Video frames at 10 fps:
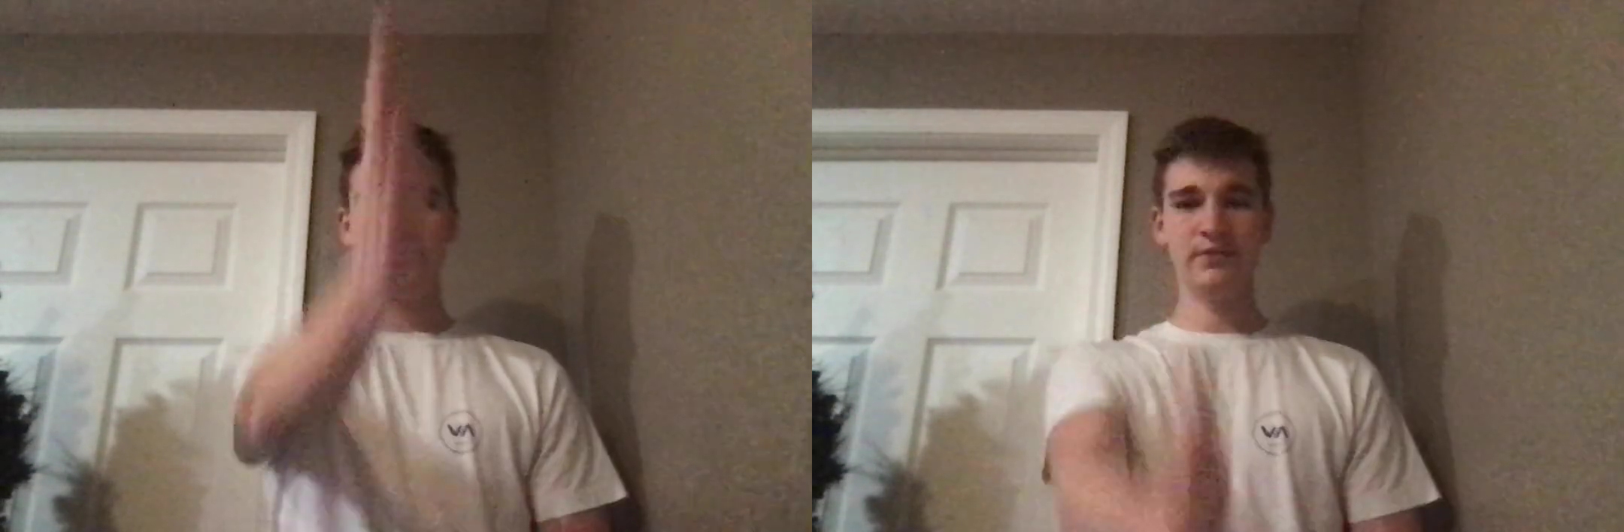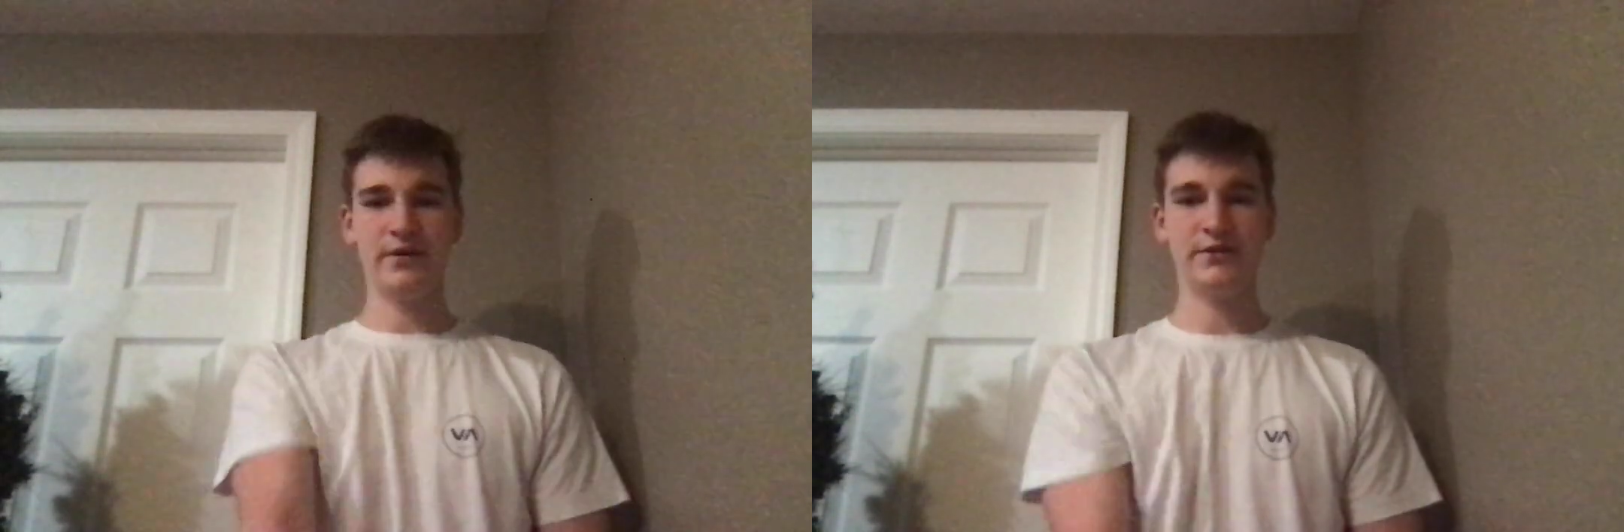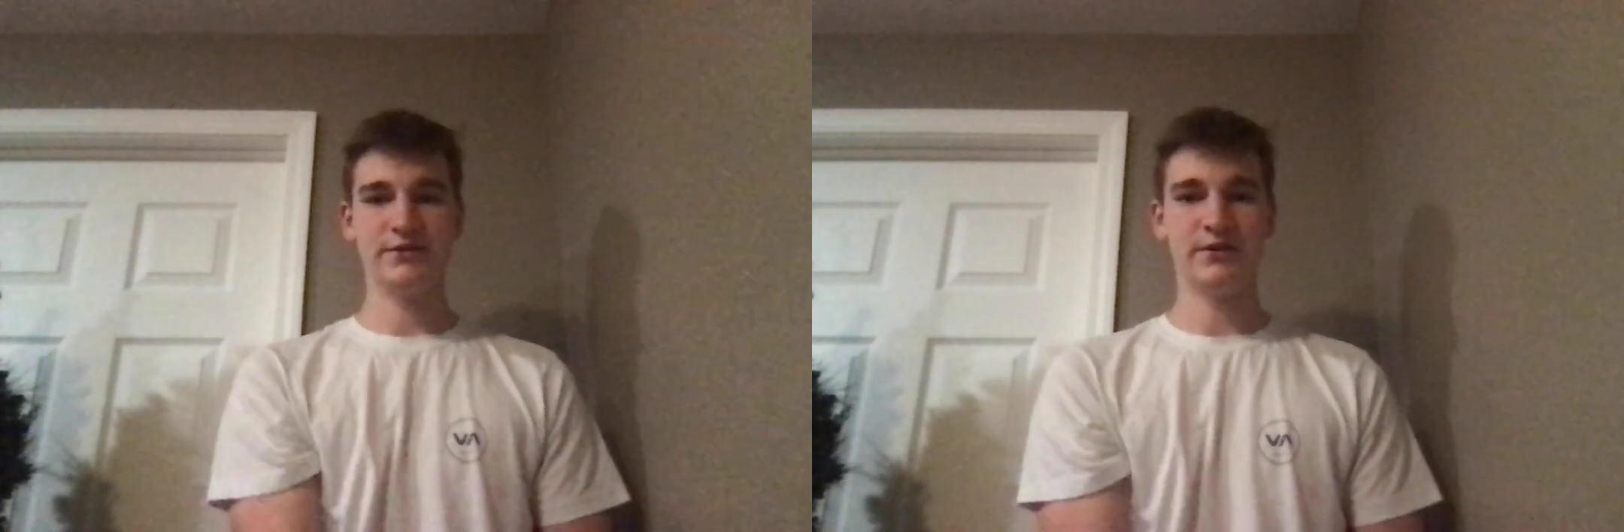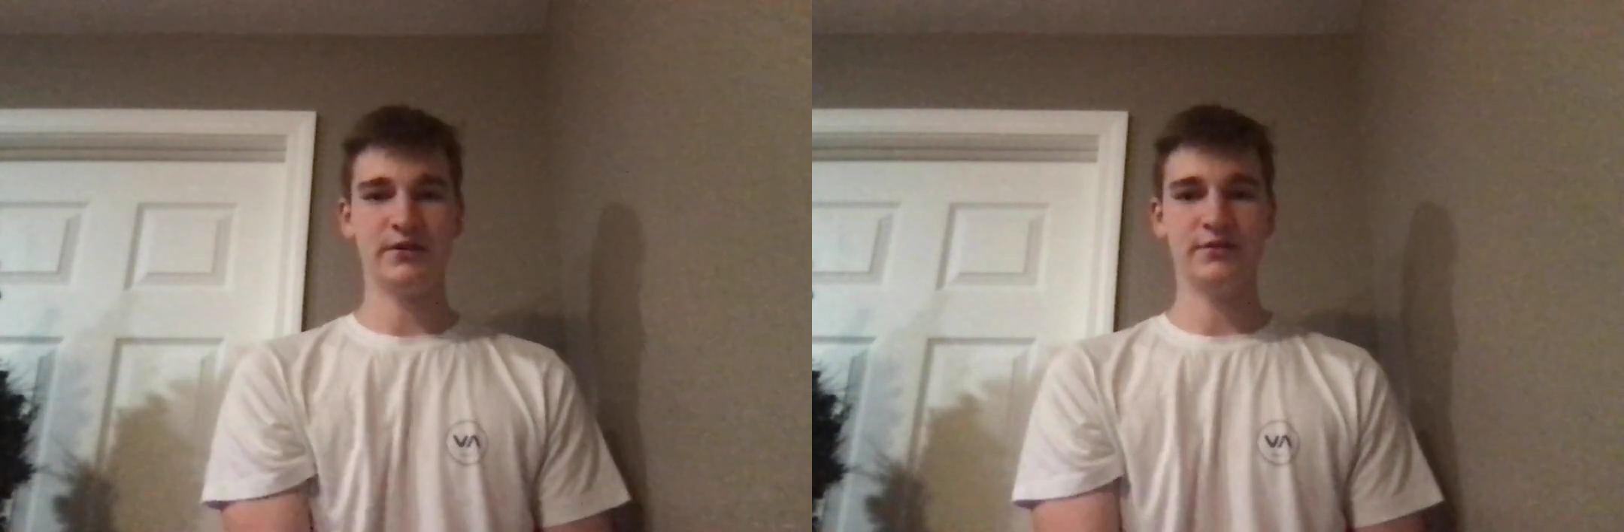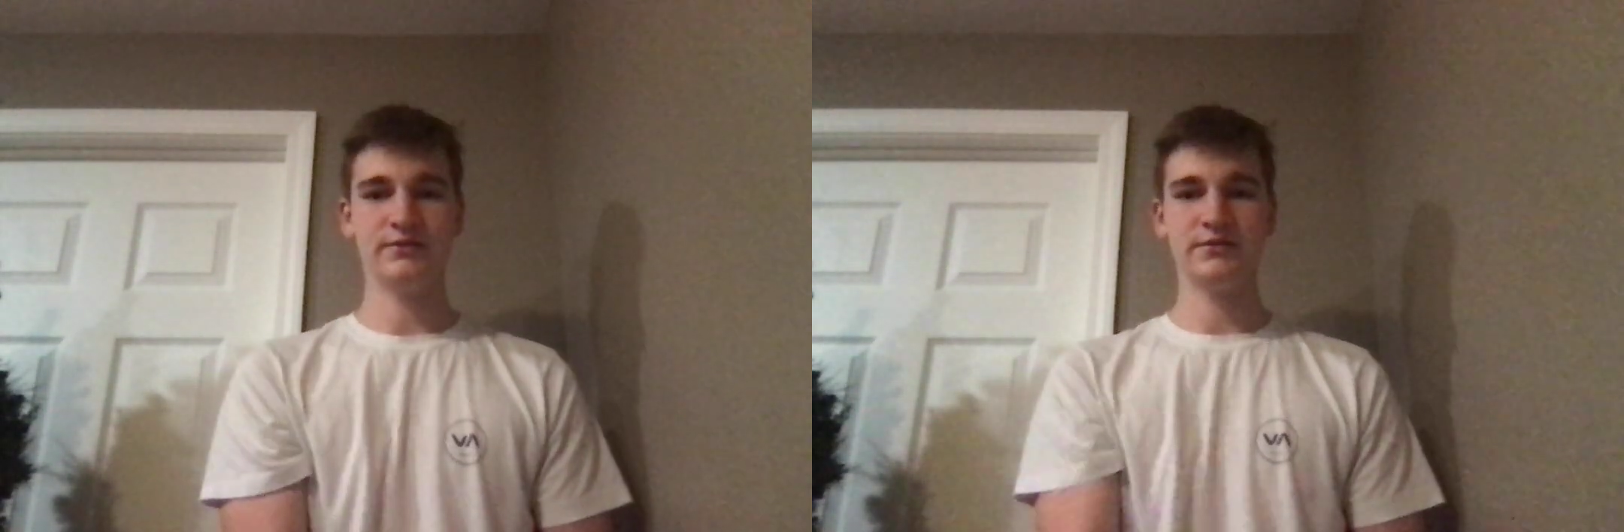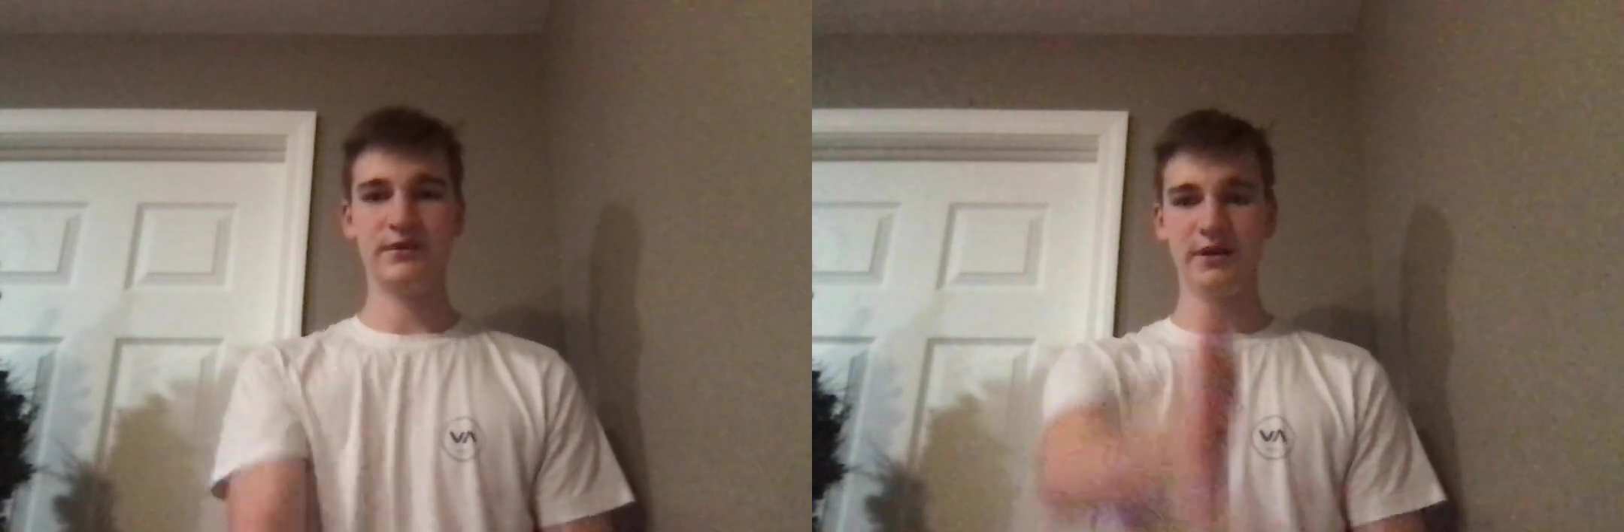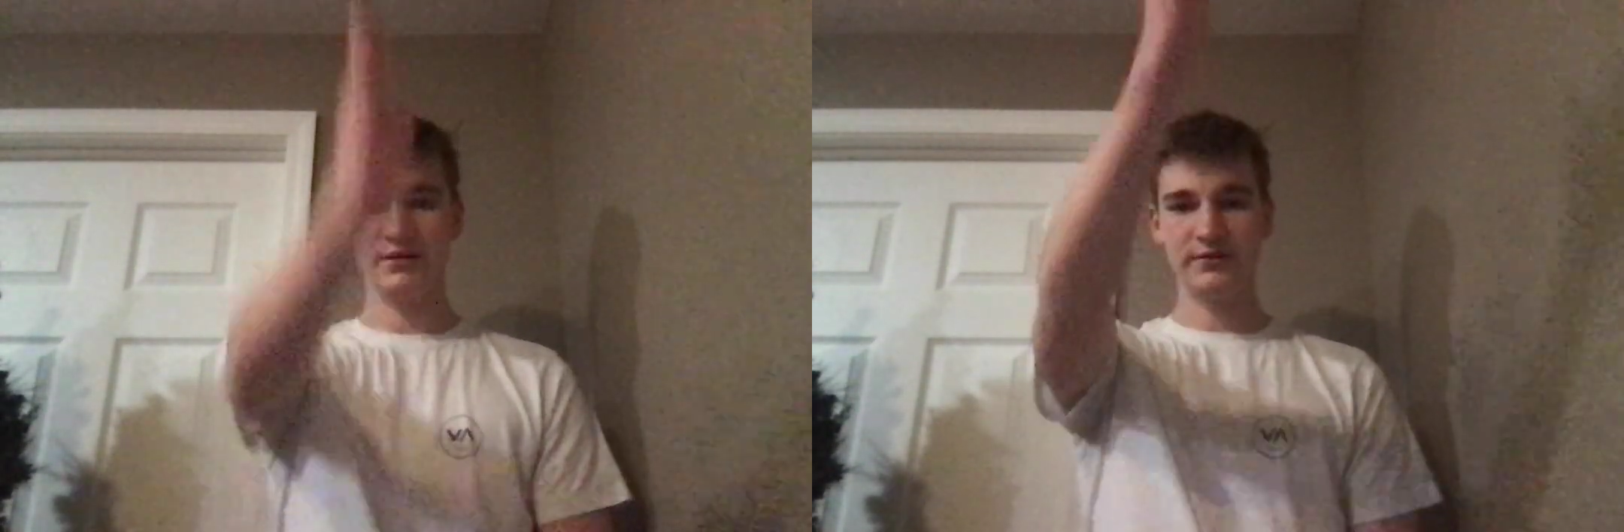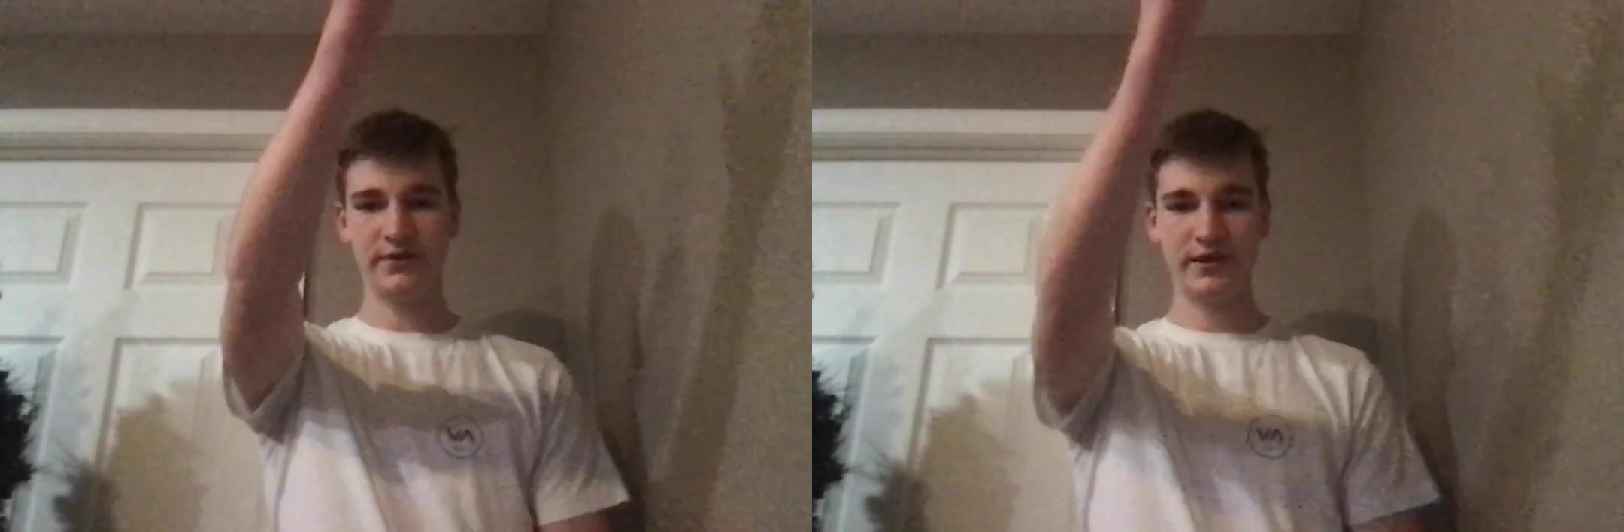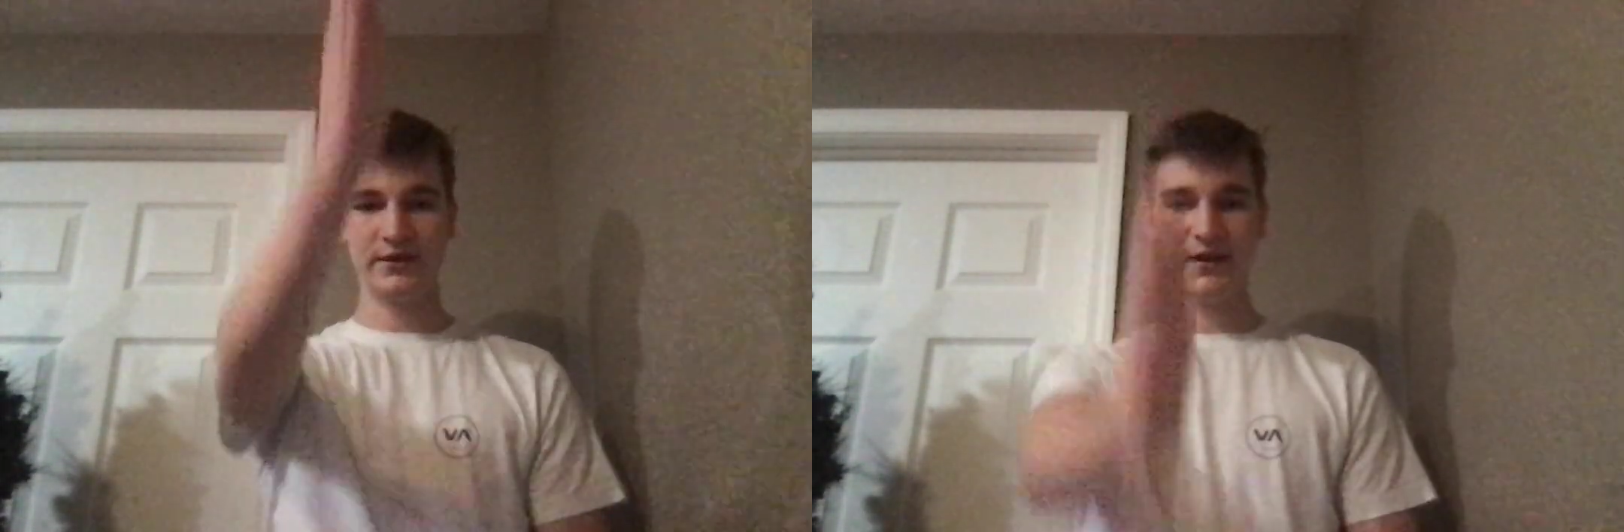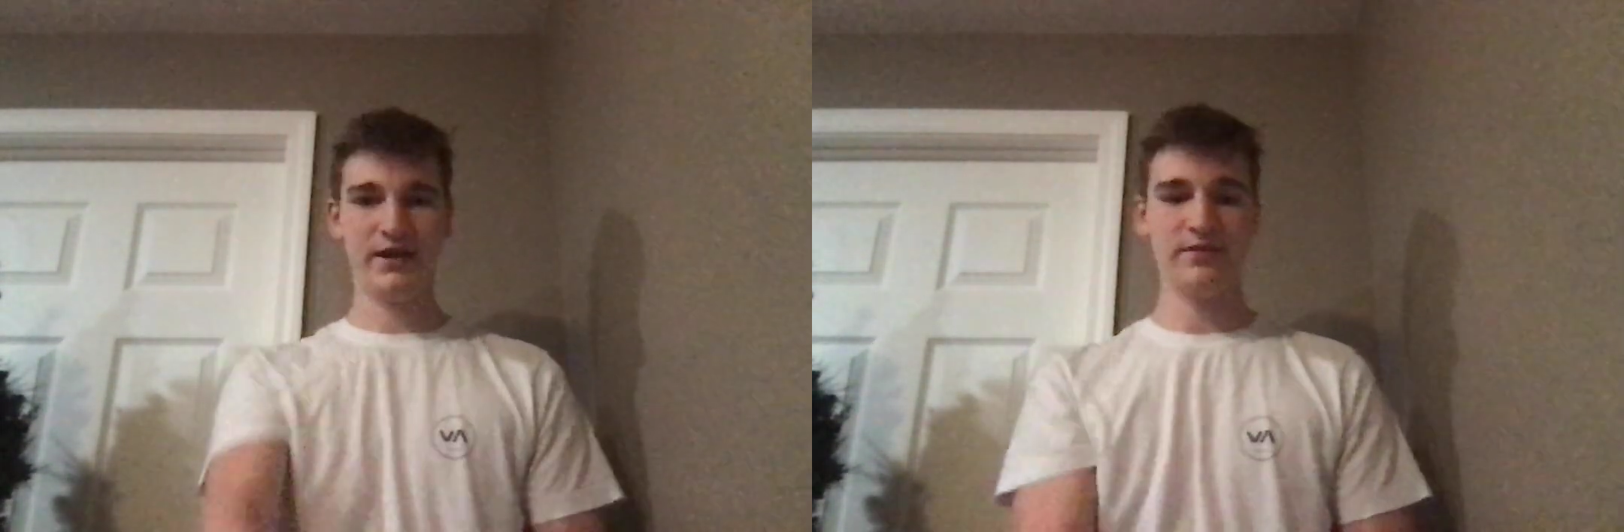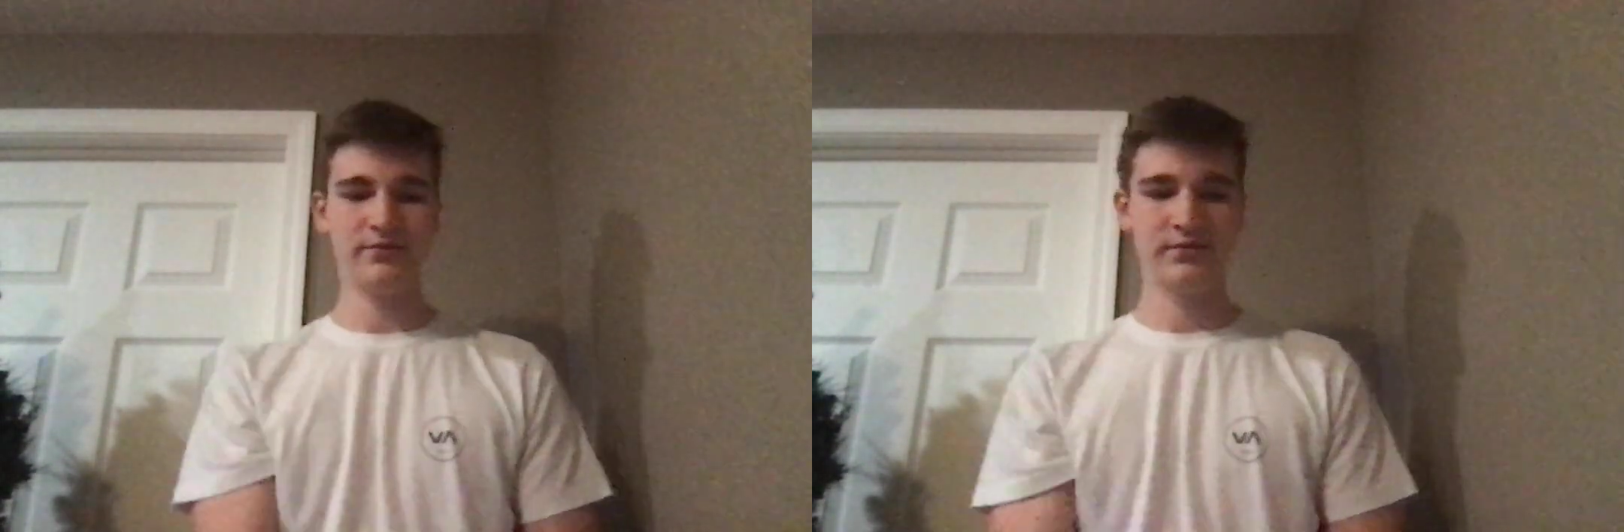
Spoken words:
face on, cut right in half.